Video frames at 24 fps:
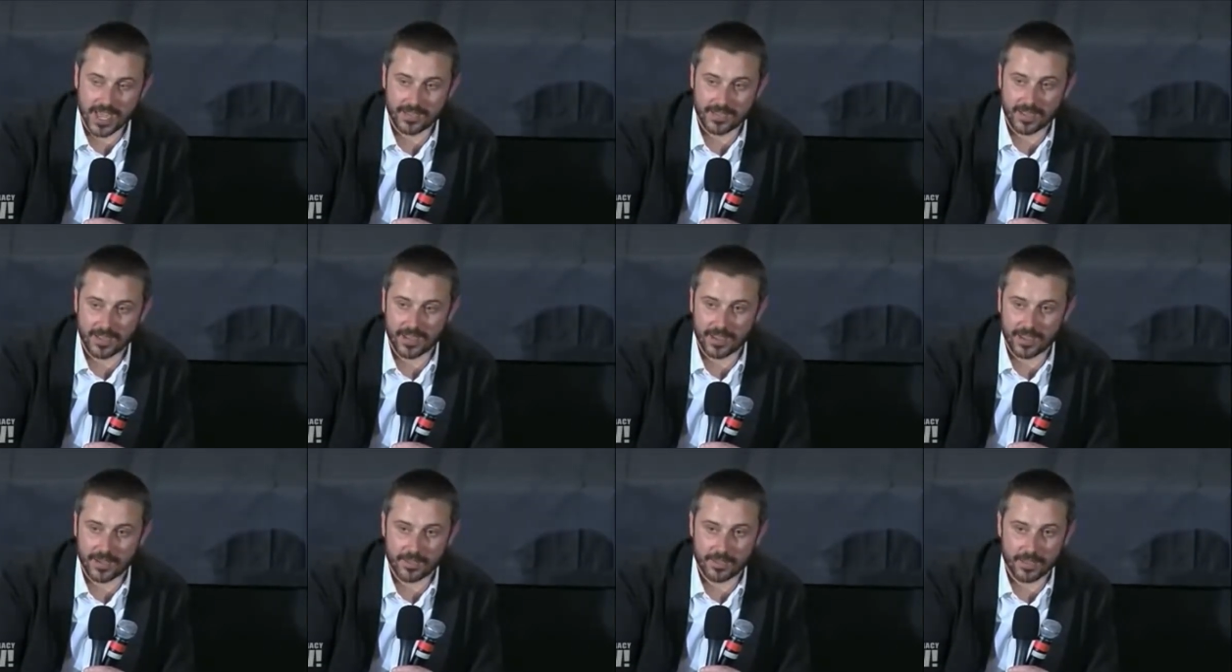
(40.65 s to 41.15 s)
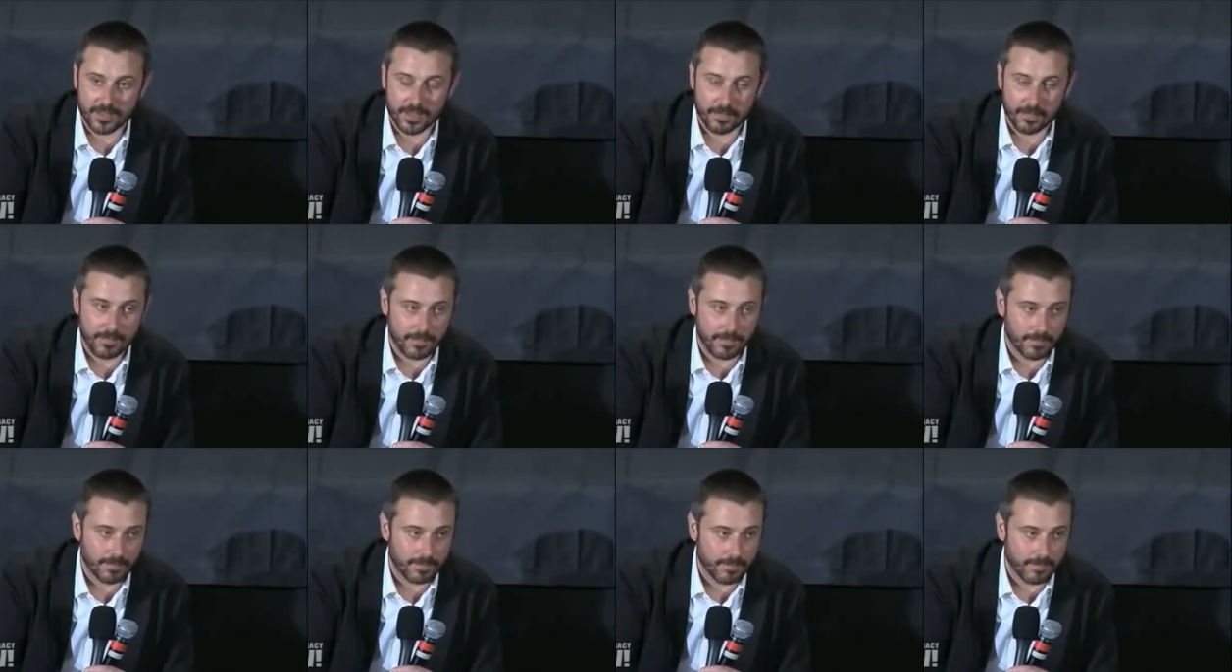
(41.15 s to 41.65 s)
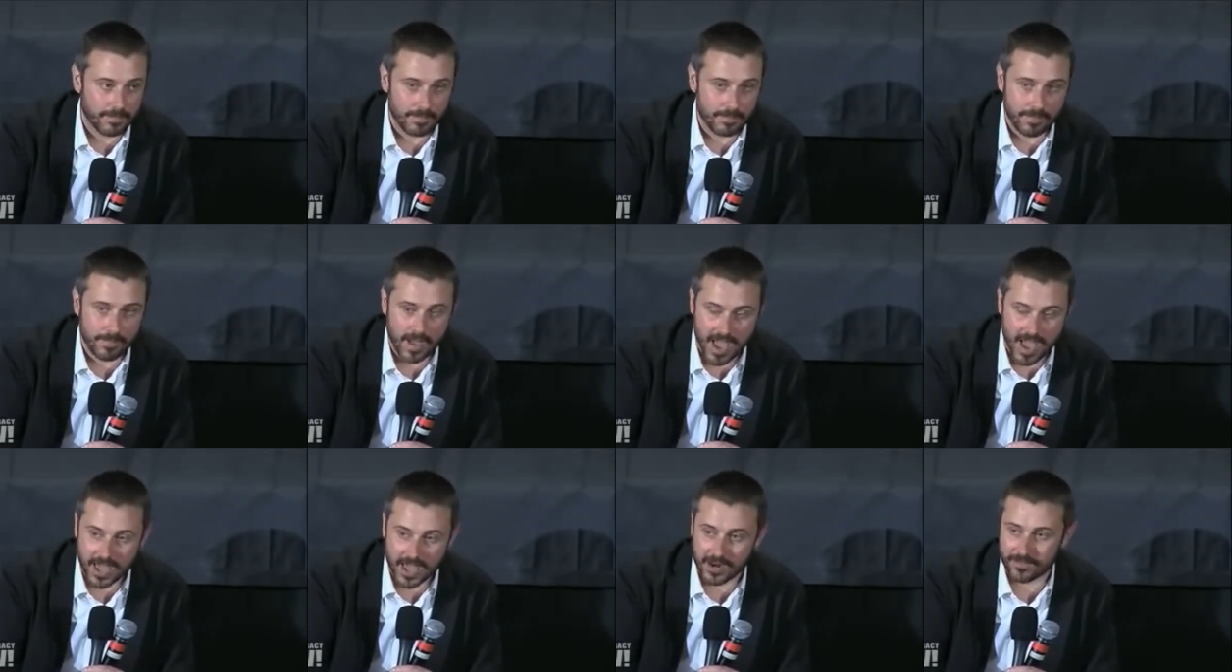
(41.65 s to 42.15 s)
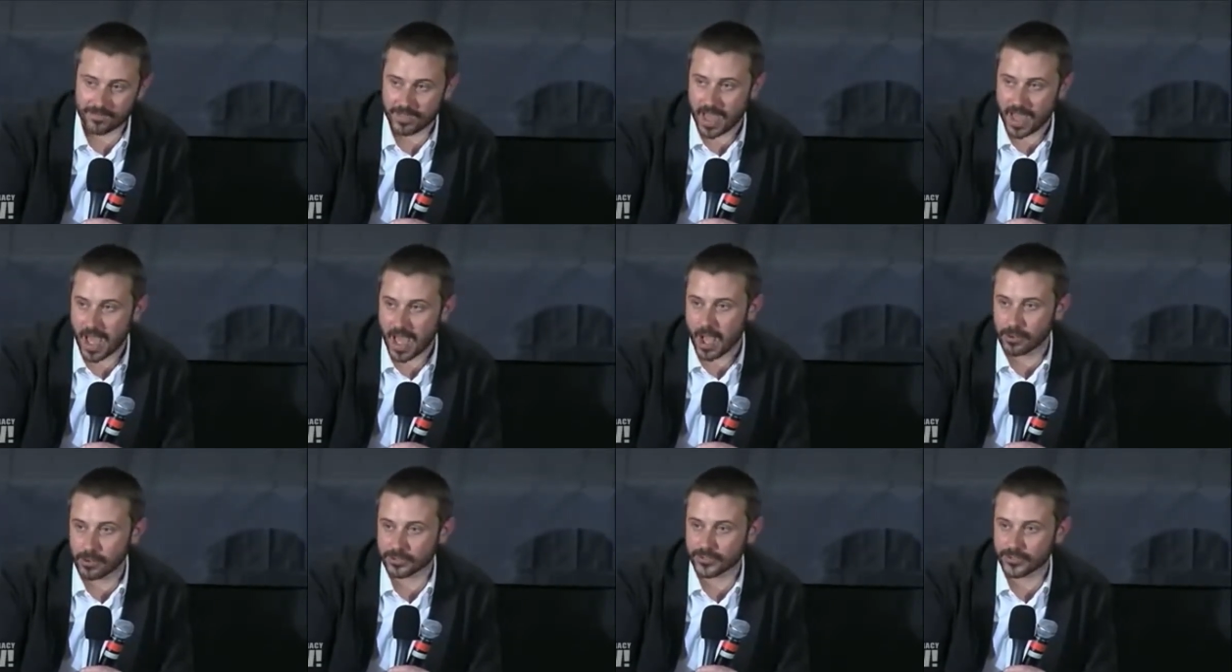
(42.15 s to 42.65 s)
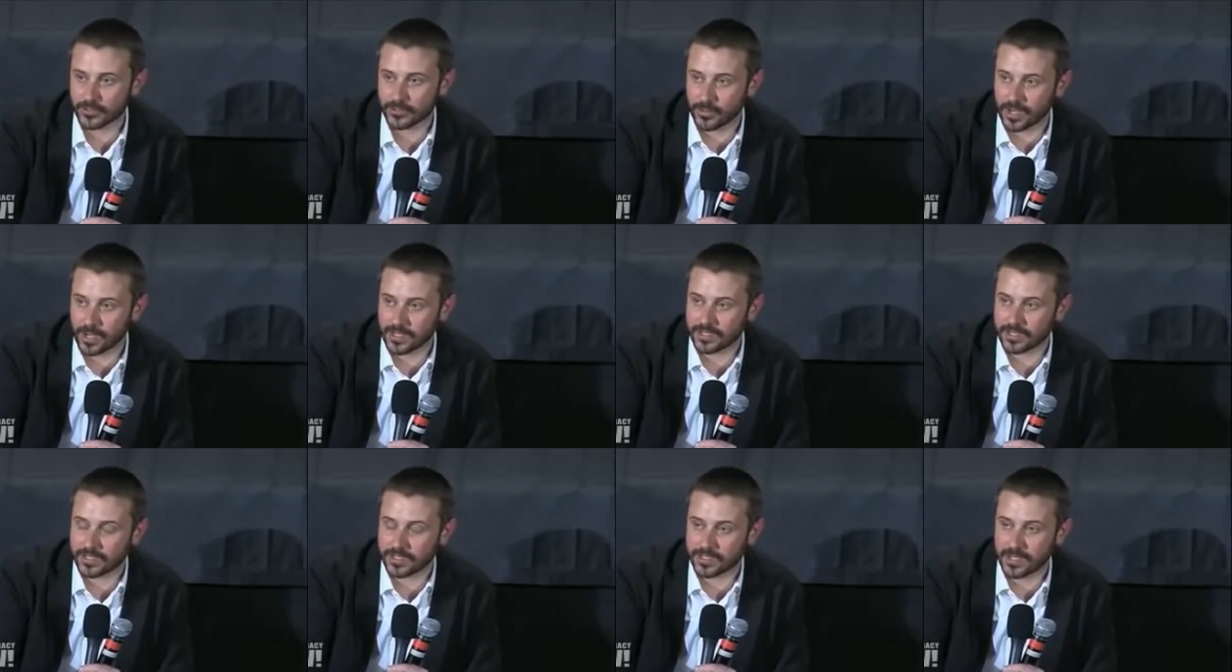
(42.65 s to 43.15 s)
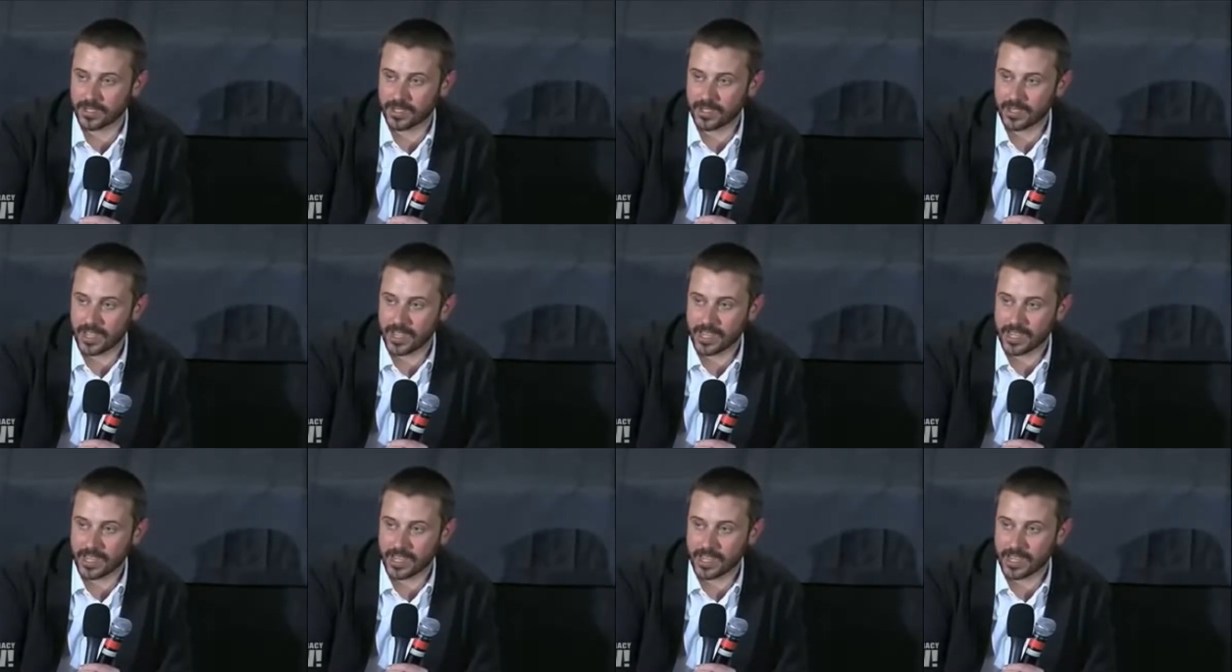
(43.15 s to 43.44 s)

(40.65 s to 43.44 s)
And they, the man of the house was